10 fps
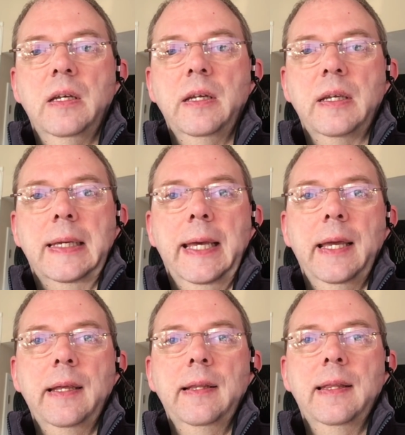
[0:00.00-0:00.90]

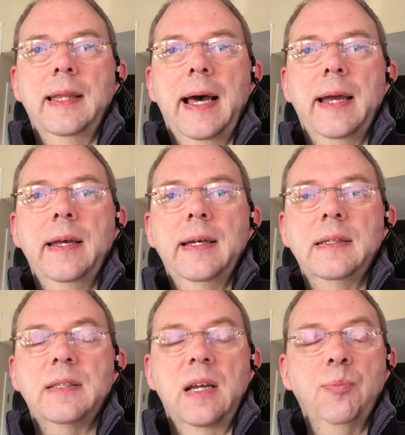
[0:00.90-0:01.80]
indicating that a
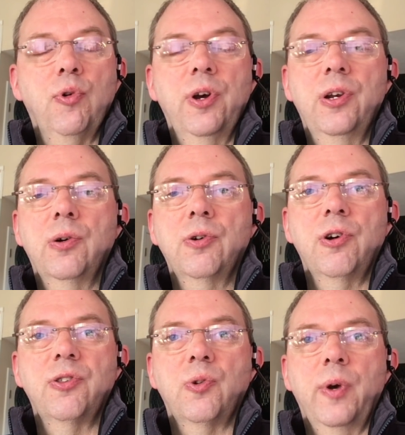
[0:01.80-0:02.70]
10.0
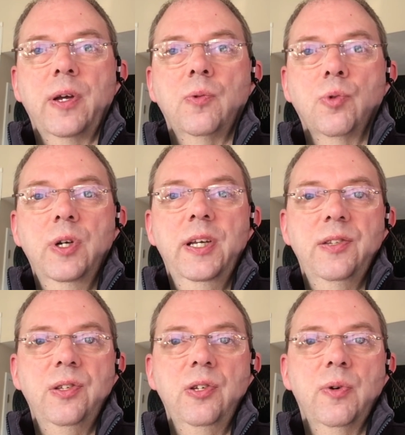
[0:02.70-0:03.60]
earthquake would
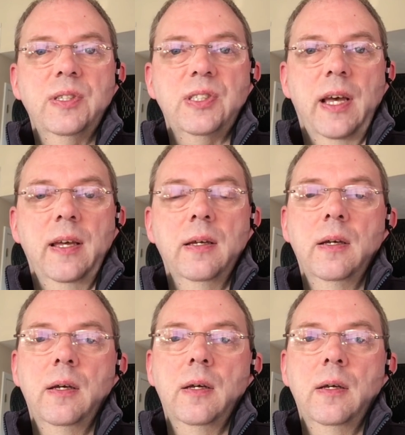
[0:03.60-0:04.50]
hit the USA
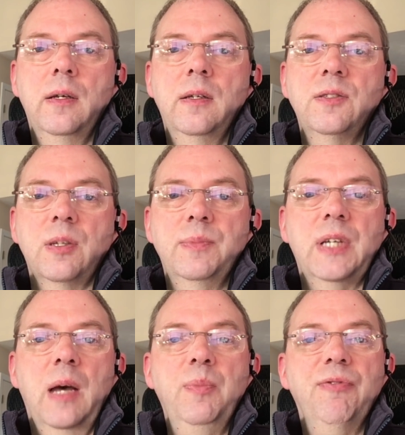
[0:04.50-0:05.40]

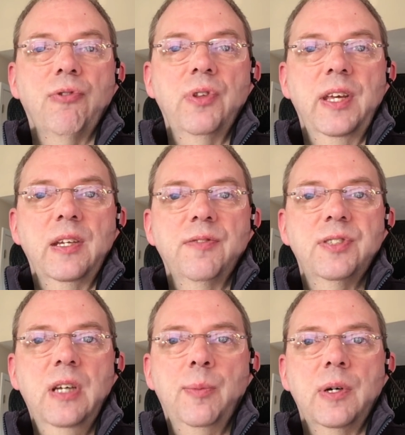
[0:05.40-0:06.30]
sometime before the end of
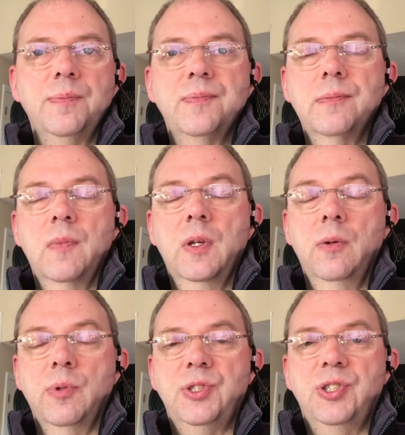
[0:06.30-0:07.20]
summer,
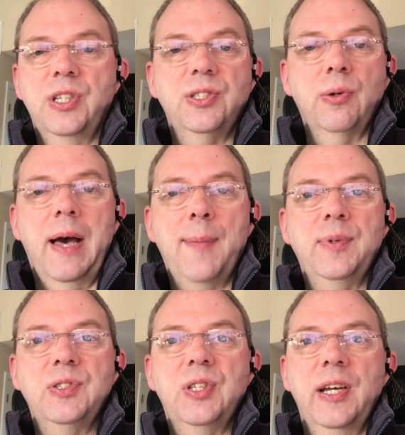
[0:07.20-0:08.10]
which just so
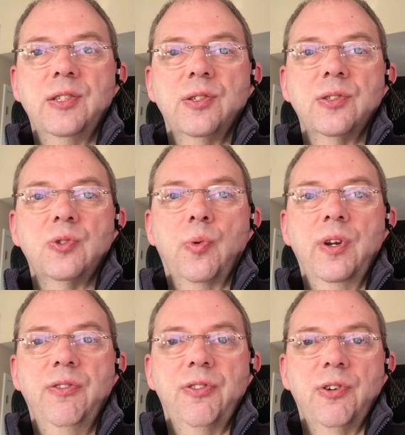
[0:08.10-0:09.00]
happens to end on the
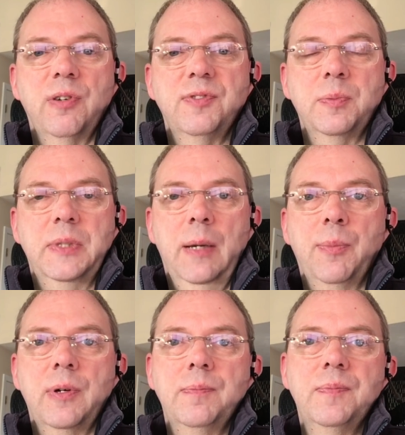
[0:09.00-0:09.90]
23rd of September.